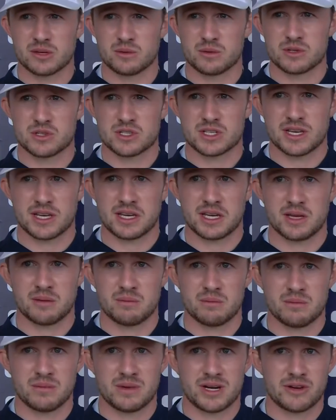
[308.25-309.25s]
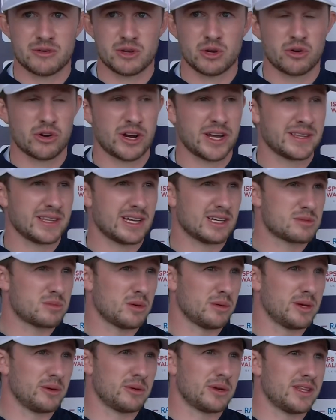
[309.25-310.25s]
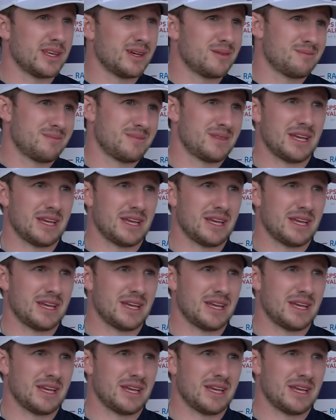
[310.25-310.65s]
It was a real grind. That's probably one of the